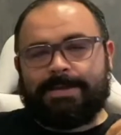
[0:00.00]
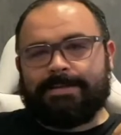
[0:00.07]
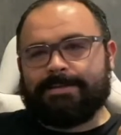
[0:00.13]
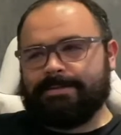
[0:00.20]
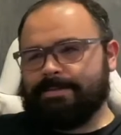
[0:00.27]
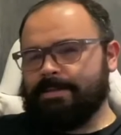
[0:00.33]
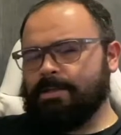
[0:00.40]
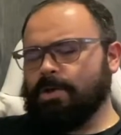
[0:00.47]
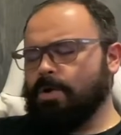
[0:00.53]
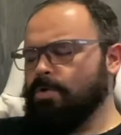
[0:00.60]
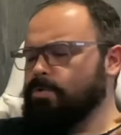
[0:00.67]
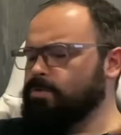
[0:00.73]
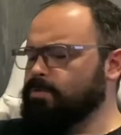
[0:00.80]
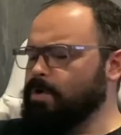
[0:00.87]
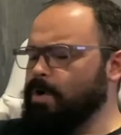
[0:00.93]
because it
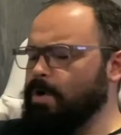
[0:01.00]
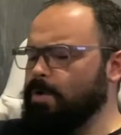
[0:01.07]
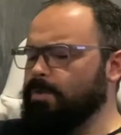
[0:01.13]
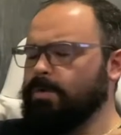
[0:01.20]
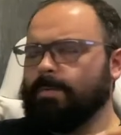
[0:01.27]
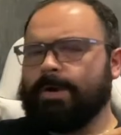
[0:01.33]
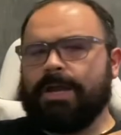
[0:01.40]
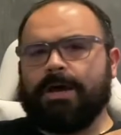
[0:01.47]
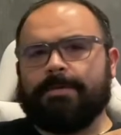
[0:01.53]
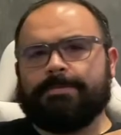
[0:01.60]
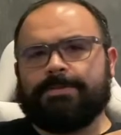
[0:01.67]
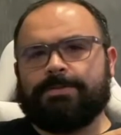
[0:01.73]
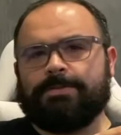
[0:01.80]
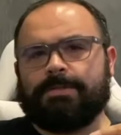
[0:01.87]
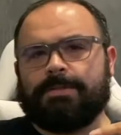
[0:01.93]
goes all the way up
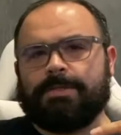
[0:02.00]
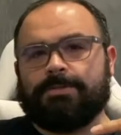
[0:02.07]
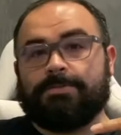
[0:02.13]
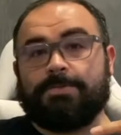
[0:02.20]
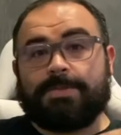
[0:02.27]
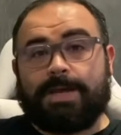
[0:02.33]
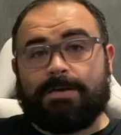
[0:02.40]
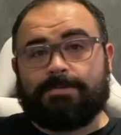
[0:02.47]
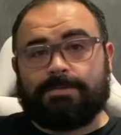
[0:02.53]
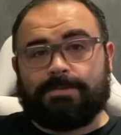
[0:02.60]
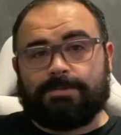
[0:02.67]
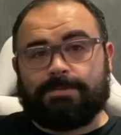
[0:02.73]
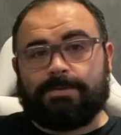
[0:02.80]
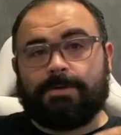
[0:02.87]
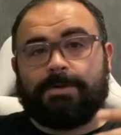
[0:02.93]
to the two
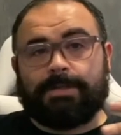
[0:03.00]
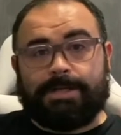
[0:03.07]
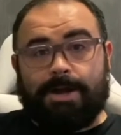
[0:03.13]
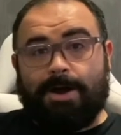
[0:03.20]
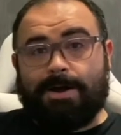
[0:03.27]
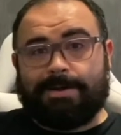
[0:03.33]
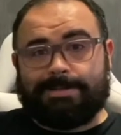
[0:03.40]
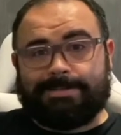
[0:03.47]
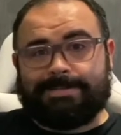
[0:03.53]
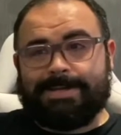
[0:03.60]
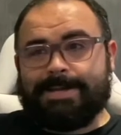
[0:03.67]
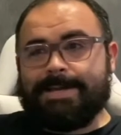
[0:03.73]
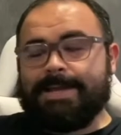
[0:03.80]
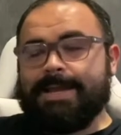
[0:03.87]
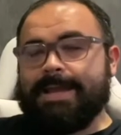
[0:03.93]
thousands, early odds,
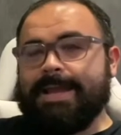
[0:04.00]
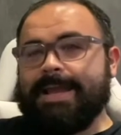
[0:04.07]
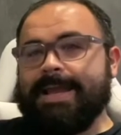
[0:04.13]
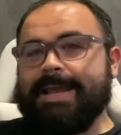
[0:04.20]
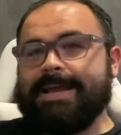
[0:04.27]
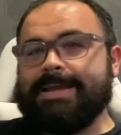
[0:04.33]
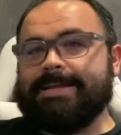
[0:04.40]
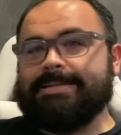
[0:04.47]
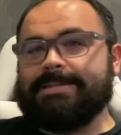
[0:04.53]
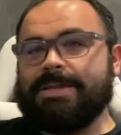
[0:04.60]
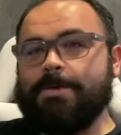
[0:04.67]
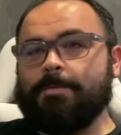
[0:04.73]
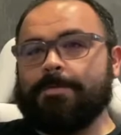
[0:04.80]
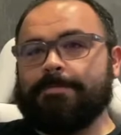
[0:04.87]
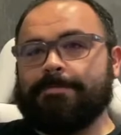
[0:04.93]
and
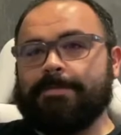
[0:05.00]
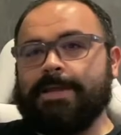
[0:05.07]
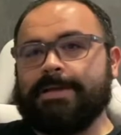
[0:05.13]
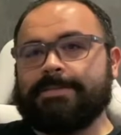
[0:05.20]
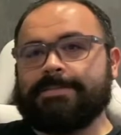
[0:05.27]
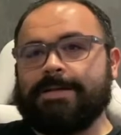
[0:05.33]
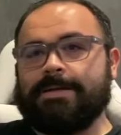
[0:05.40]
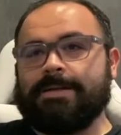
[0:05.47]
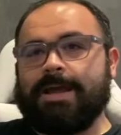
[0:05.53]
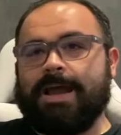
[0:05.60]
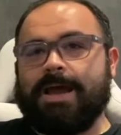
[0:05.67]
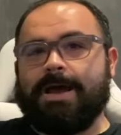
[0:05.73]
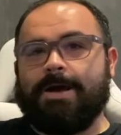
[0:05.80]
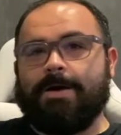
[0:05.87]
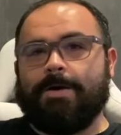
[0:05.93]
he reflects on
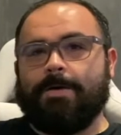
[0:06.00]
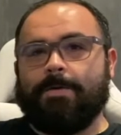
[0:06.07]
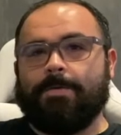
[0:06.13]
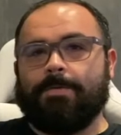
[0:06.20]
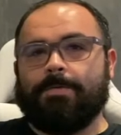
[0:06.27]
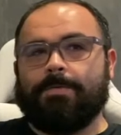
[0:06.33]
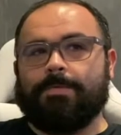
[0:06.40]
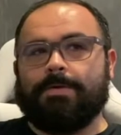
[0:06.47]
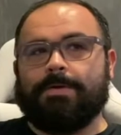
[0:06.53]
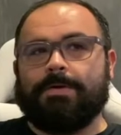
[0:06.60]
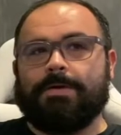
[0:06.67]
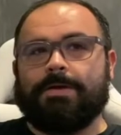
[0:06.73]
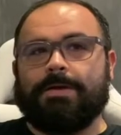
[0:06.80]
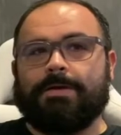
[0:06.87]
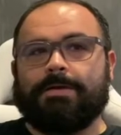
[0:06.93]
how
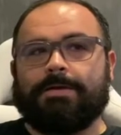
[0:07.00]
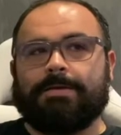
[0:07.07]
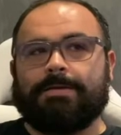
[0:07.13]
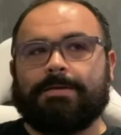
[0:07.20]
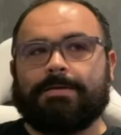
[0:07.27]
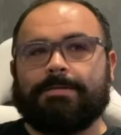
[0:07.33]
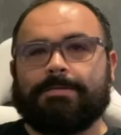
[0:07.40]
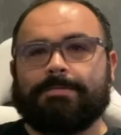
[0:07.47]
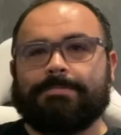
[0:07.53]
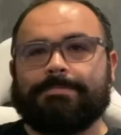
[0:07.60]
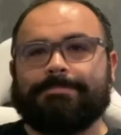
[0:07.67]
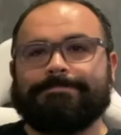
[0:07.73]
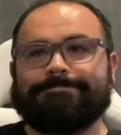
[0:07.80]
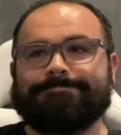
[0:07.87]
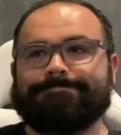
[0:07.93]
uh,
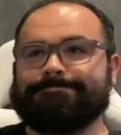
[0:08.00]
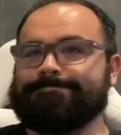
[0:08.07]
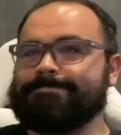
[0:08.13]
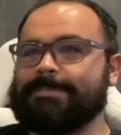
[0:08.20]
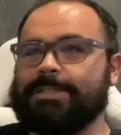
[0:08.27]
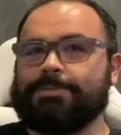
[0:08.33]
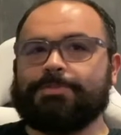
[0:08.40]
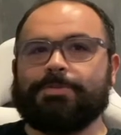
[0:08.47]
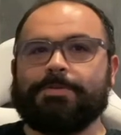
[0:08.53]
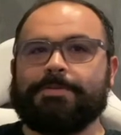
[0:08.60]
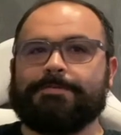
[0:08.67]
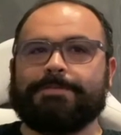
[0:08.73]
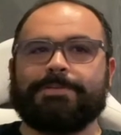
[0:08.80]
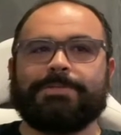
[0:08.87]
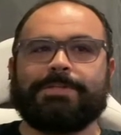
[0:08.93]
he sort
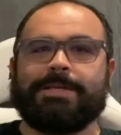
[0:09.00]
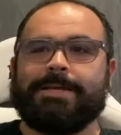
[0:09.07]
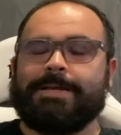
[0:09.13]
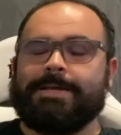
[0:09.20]
of just